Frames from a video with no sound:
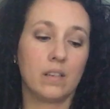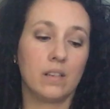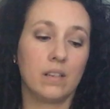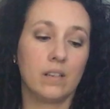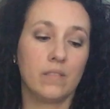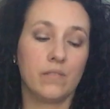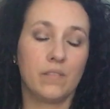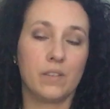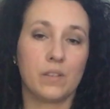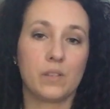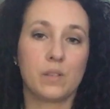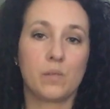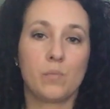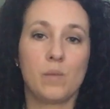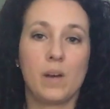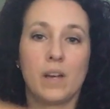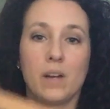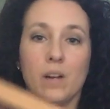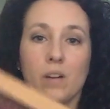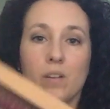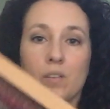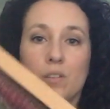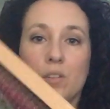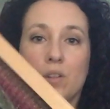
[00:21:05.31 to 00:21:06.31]
of the
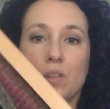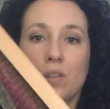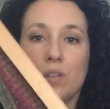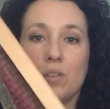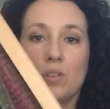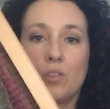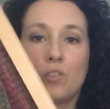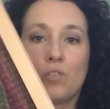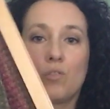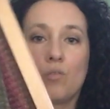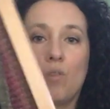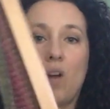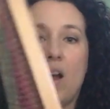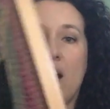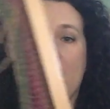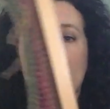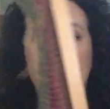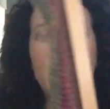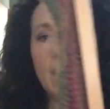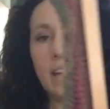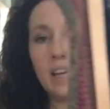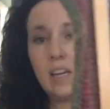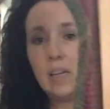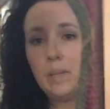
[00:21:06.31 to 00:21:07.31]
sweater. So the
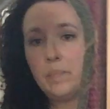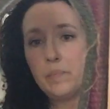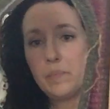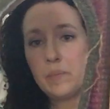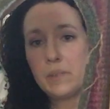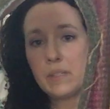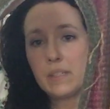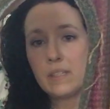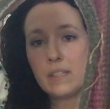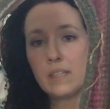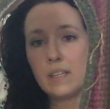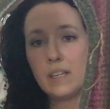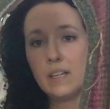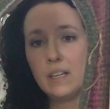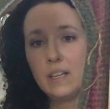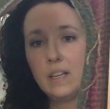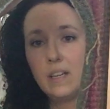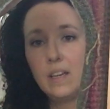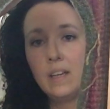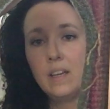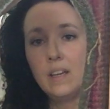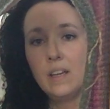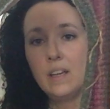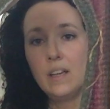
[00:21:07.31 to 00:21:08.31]
stripes
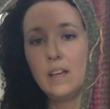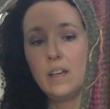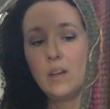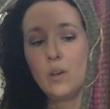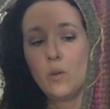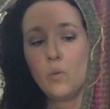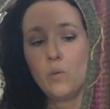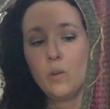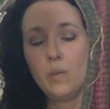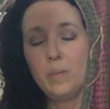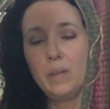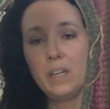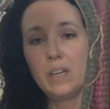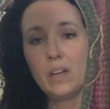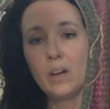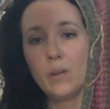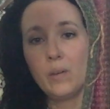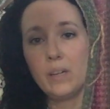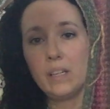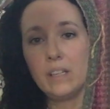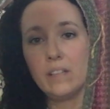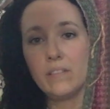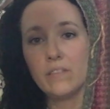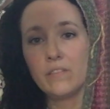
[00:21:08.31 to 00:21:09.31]
will be
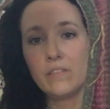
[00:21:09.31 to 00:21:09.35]
going